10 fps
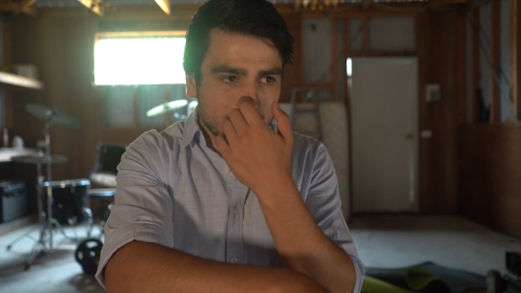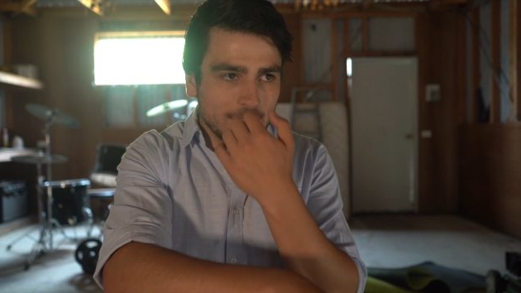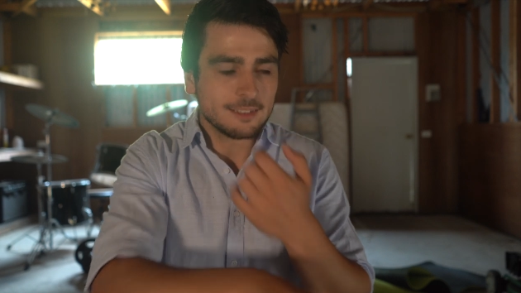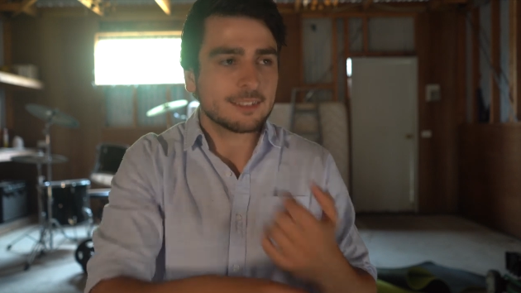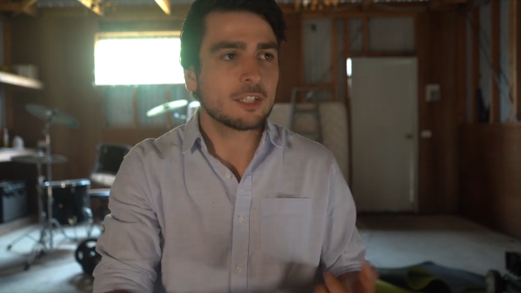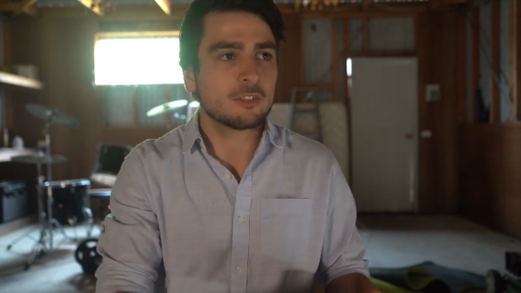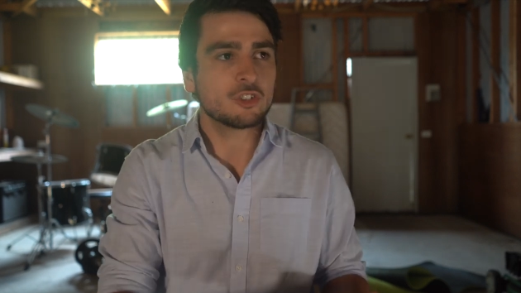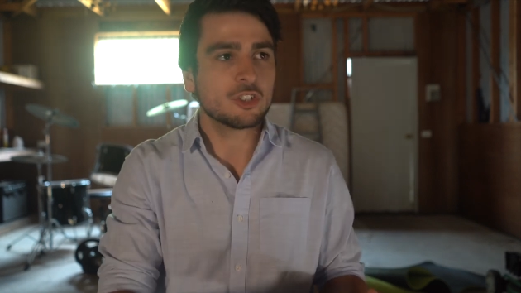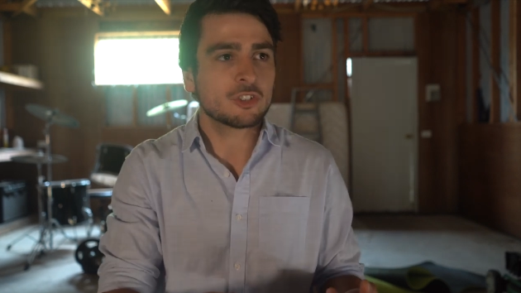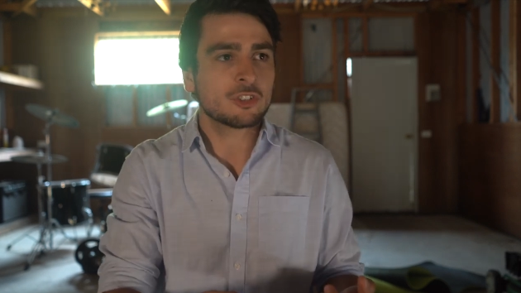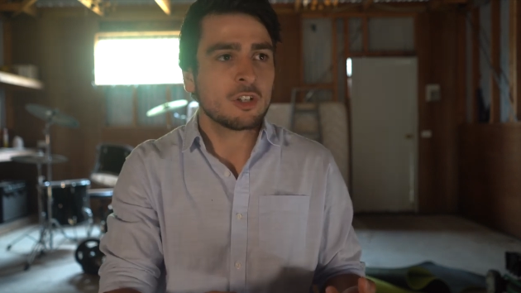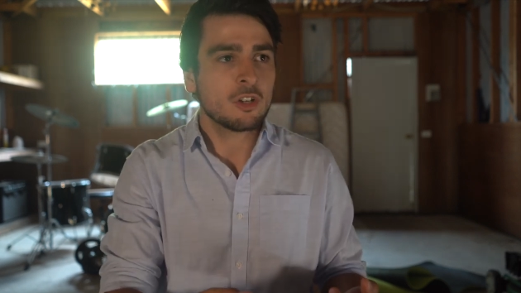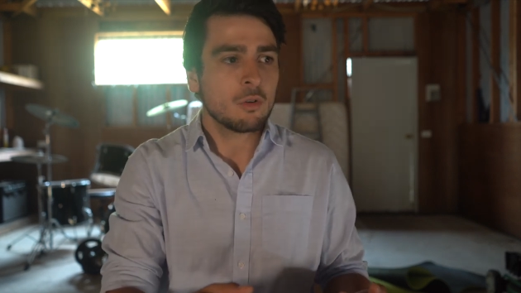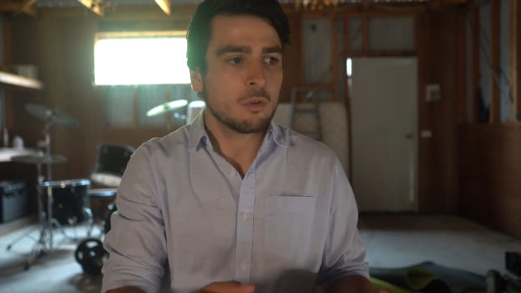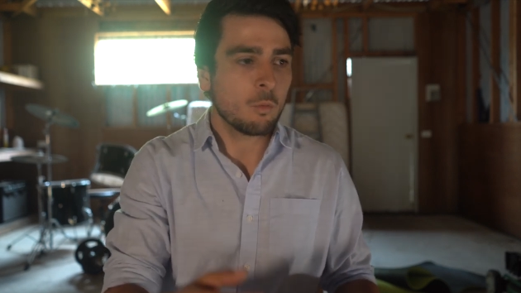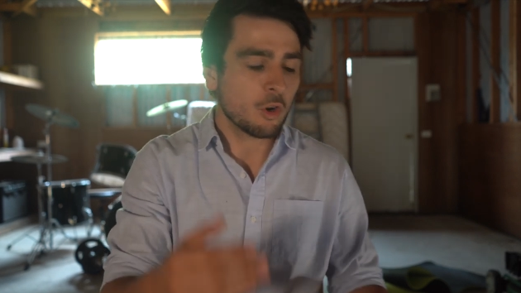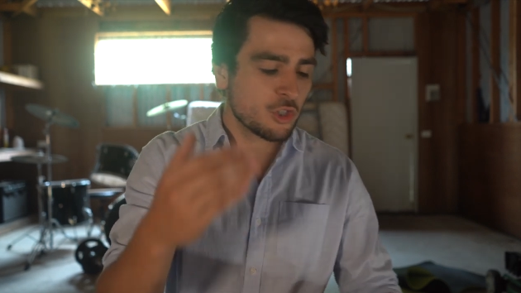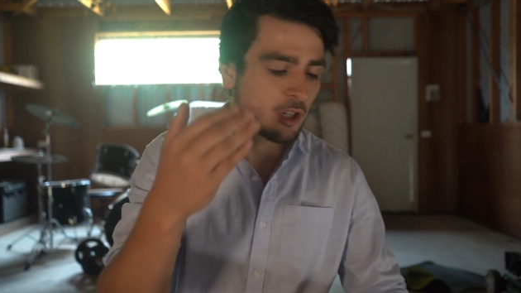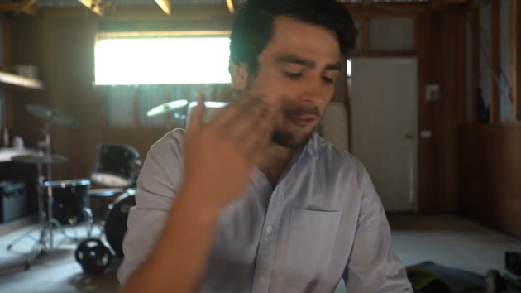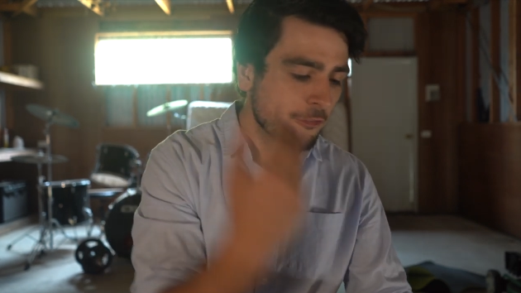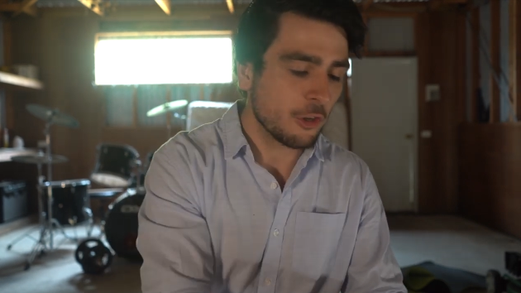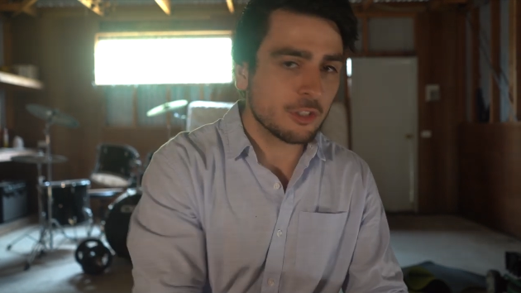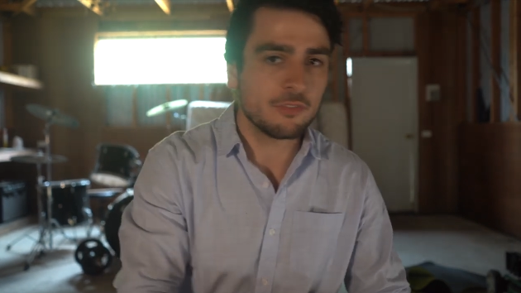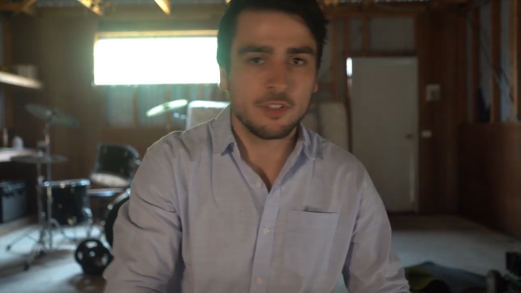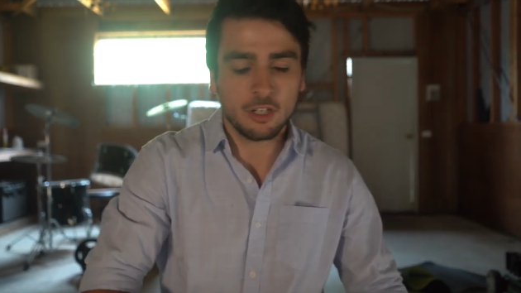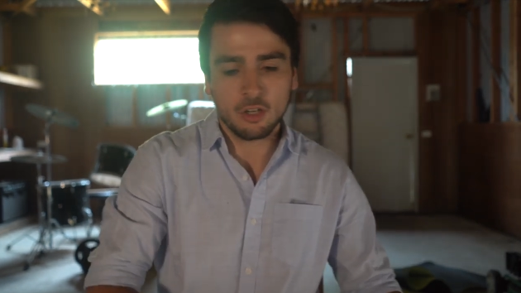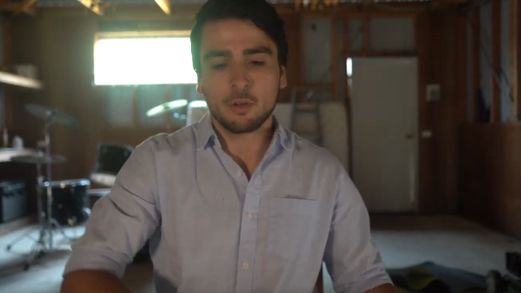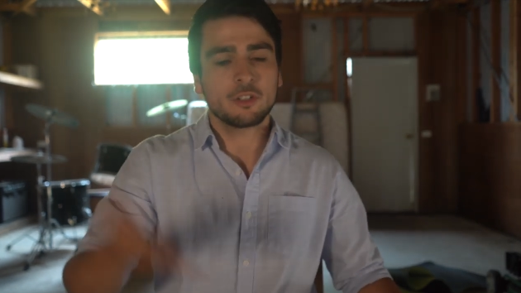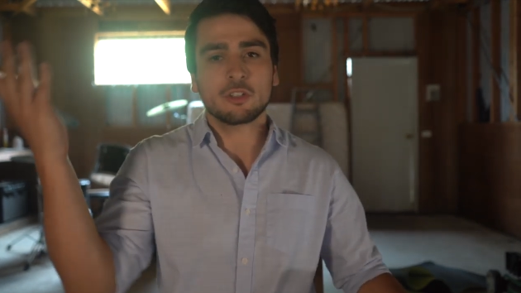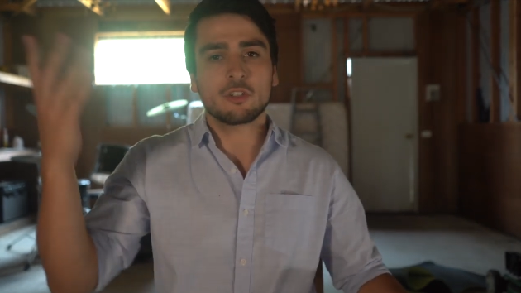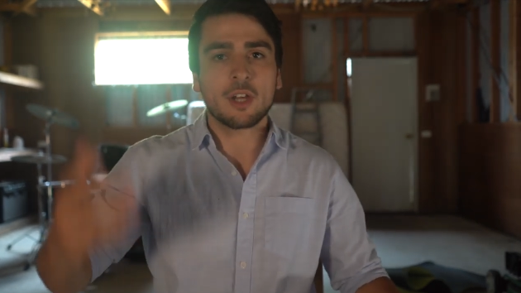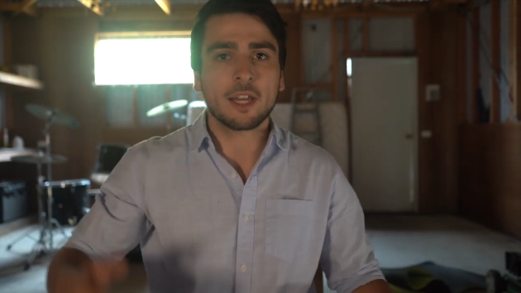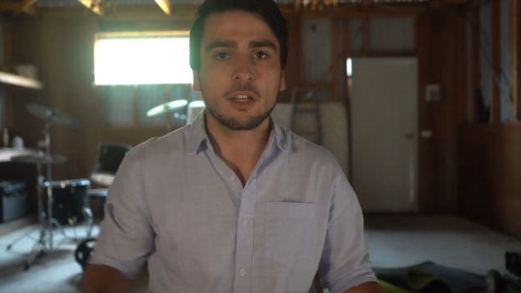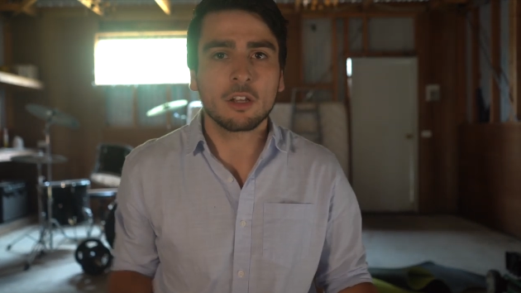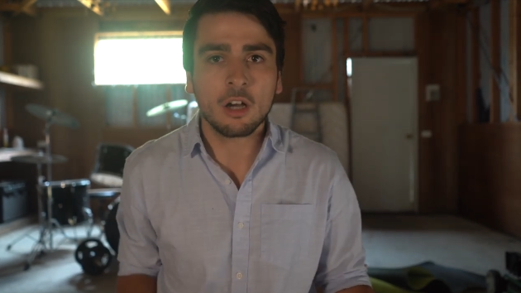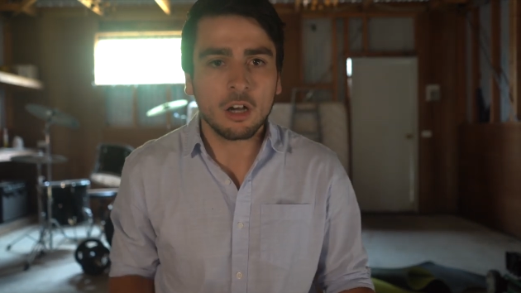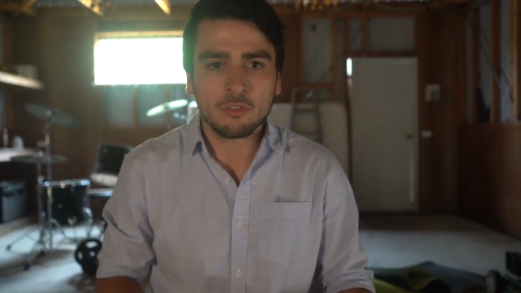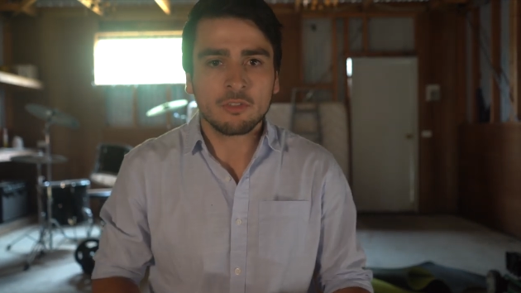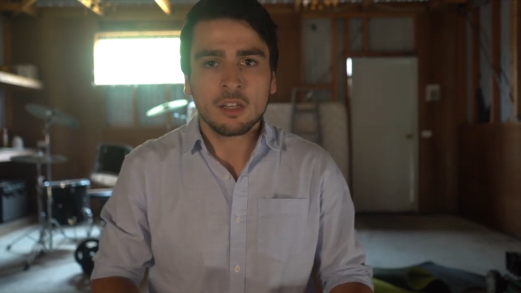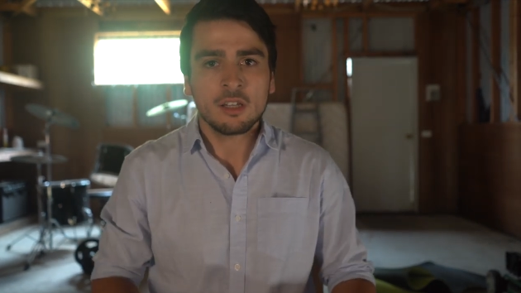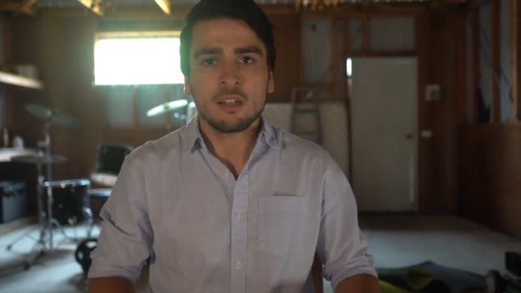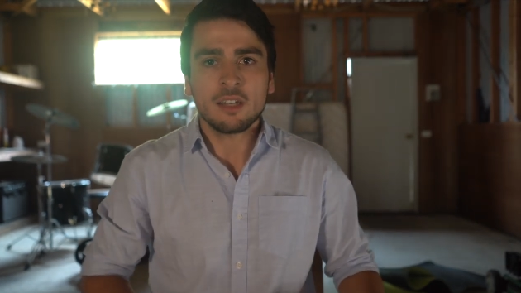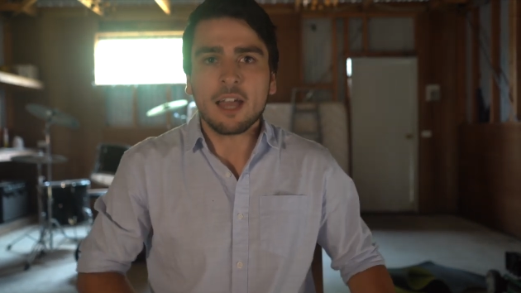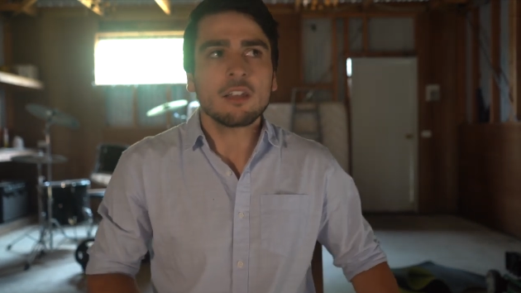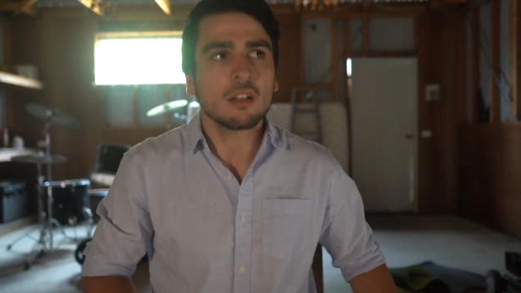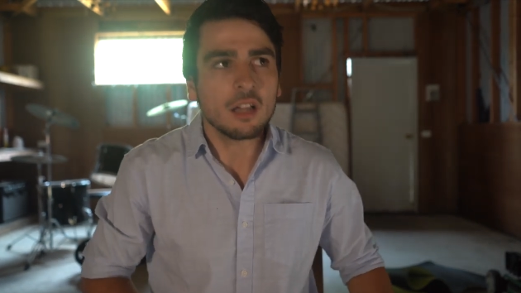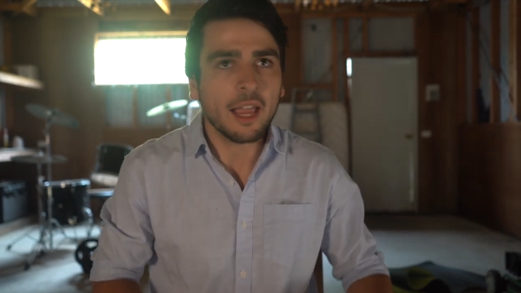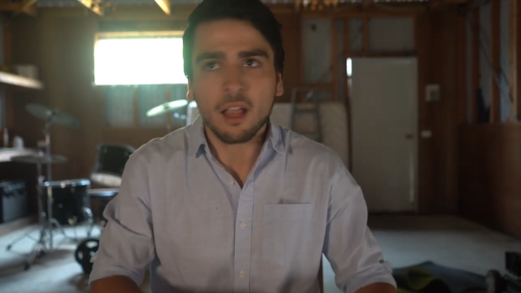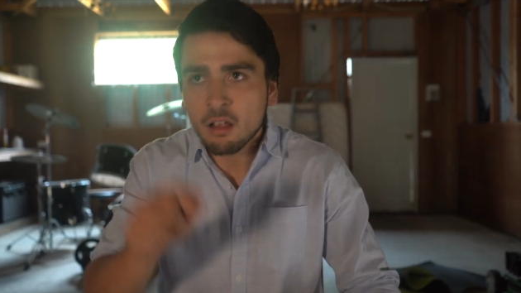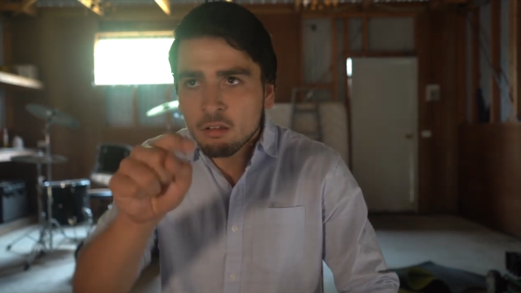instead of just watching a first video and just jacking off, now you're like